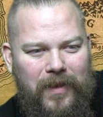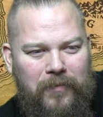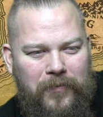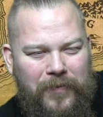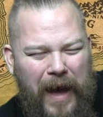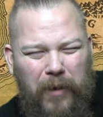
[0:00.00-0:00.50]

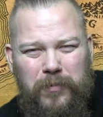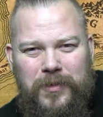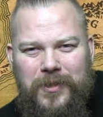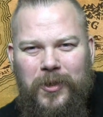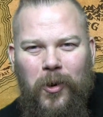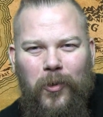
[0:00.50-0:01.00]

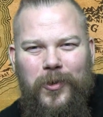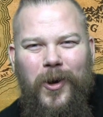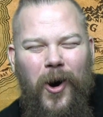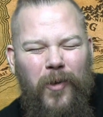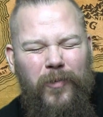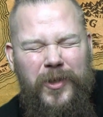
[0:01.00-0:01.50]
Fountain Court
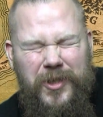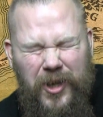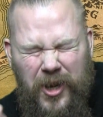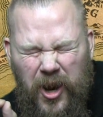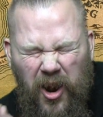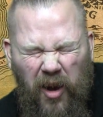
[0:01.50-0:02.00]
Guard, which
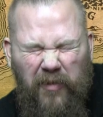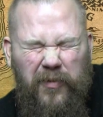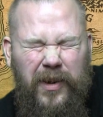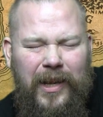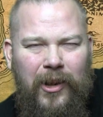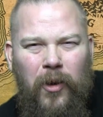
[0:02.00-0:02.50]

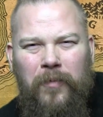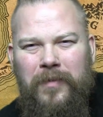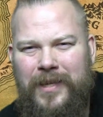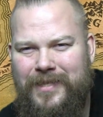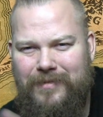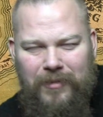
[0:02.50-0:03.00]
lovely
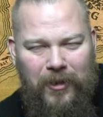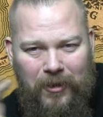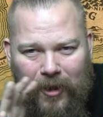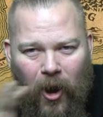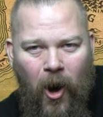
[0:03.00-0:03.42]
like